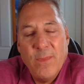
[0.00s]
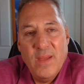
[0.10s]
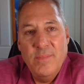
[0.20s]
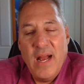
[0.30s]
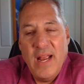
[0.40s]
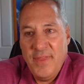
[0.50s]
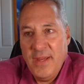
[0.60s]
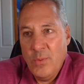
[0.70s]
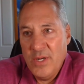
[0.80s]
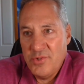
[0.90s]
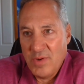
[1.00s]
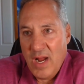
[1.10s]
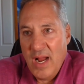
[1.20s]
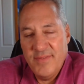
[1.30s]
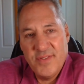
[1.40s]
I think what
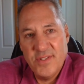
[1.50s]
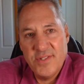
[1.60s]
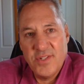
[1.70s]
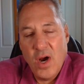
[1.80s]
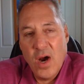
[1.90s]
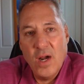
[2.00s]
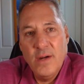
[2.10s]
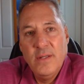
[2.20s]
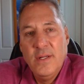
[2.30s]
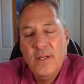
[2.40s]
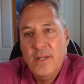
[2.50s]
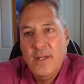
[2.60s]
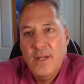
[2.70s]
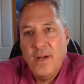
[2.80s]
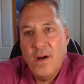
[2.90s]
drives the star,
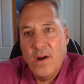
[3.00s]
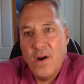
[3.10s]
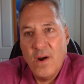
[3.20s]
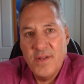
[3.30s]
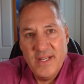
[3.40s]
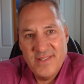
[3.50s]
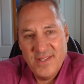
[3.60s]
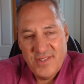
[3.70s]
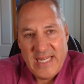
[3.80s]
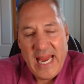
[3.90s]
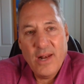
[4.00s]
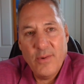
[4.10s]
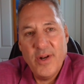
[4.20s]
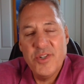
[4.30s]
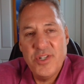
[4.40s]
are it's a
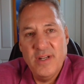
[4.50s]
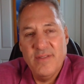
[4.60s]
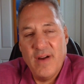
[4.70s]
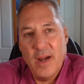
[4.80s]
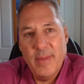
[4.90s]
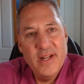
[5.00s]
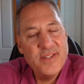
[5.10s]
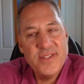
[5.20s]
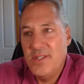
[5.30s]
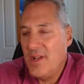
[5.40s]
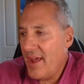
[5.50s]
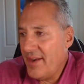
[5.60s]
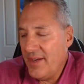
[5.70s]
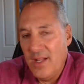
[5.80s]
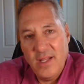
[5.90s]
scalar energy environment. It's
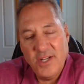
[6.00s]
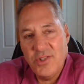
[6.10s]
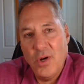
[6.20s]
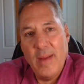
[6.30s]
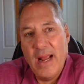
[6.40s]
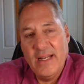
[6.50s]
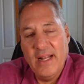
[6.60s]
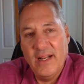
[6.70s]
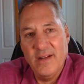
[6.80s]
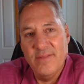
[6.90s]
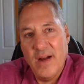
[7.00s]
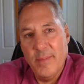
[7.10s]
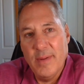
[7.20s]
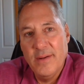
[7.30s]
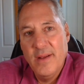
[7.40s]
not an electromagnetic
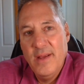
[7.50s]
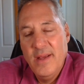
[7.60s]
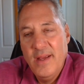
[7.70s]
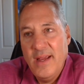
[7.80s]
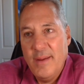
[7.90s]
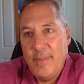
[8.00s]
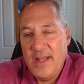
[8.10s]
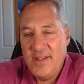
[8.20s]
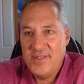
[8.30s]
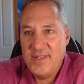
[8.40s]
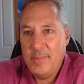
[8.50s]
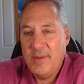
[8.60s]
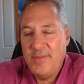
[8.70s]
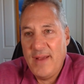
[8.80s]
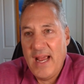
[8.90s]
environment. And by the
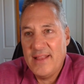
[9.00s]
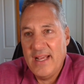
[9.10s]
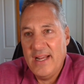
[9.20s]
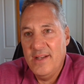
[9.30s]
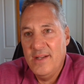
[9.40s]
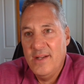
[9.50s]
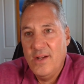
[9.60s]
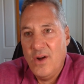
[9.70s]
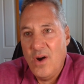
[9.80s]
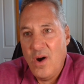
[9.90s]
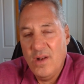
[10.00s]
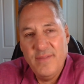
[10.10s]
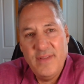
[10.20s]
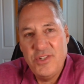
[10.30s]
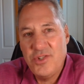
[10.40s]
simple fact that
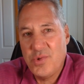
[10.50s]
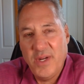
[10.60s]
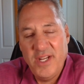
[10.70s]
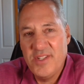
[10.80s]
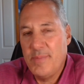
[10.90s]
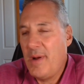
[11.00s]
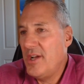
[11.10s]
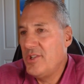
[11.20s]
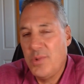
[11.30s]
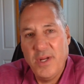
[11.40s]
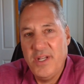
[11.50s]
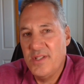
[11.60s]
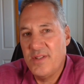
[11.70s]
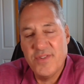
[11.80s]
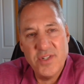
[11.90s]
all of these trillions upon
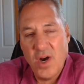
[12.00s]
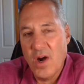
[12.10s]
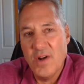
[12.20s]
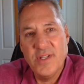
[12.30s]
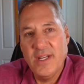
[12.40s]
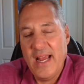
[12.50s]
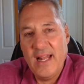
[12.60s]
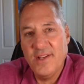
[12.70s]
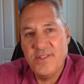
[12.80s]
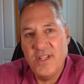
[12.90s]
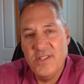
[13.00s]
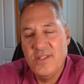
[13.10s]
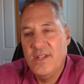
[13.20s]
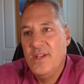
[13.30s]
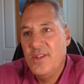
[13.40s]
trillions of stars and
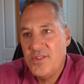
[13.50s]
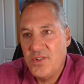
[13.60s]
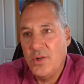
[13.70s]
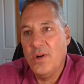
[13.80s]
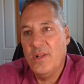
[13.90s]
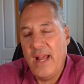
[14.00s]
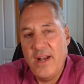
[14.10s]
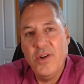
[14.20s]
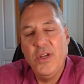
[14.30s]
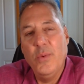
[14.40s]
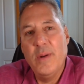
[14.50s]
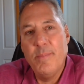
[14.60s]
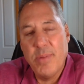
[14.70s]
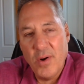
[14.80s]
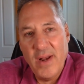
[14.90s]
galaxies, sooner or later you
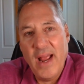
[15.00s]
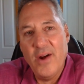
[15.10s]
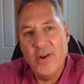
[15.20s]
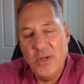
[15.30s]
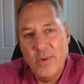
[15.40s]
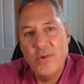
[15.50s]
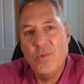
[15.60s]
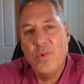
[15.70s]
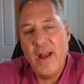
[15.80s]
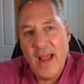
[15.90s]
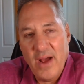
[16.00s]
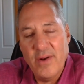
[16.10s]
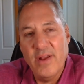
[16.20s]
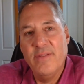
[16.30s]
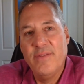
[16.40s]
would burn out. You would run
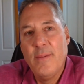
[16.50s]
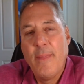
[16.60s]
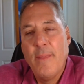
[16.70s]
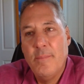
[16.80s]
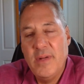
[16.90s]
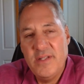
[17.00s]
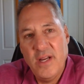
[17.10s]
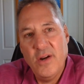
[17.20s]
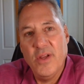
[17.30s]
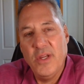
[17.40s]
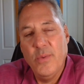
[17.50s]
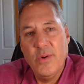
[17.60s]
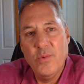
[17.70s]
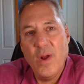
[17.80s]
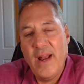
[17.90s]
out of material. You
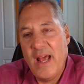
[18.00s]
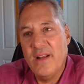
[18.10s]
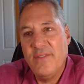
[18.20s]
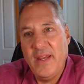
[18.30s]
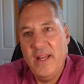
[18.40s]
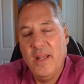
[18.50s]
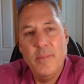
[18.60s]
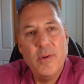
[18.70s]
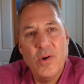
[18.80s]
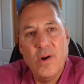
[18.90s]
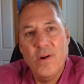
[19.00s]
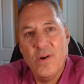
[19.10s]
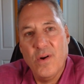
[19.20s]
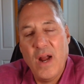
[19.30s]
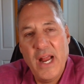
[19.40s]
would run out of helium or
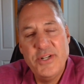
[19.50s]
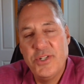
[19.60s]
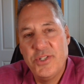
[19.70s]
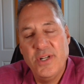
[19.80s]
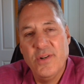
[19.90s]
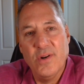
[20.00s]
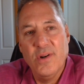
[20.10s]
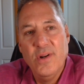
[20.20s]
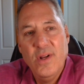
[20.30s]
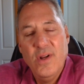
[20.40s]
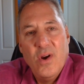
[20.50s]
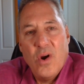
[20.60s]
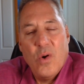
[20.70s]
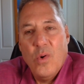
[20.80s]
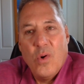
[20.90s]
hydrogen or
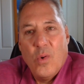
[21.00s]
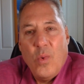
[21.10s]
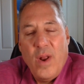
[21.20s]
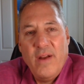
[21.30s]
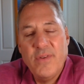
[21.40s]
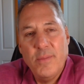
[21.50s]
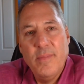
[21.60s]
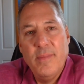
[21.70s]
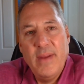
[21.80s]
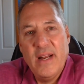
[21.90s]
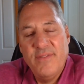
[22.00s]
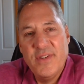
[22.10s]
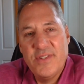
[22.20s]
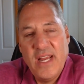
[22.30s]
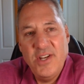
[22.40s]
whatever
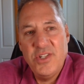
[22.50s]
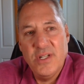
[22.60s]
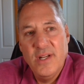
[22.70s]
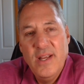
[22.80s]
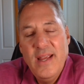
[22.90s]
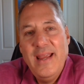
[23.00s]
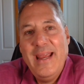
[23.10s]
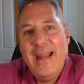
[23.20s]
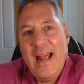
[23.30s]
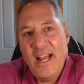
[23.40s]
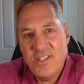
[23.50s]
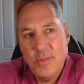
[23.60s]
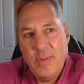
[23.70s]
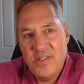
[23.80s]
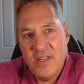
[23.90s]
manifestation. It has
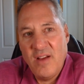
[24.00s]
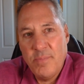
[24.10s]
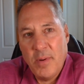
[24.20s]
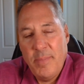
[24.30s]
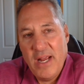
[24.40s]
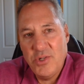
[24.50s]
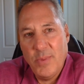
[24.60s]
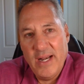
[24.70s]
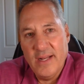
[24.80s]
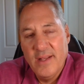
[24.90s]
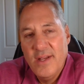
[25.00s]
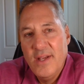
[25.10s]
to be self-perpetuating.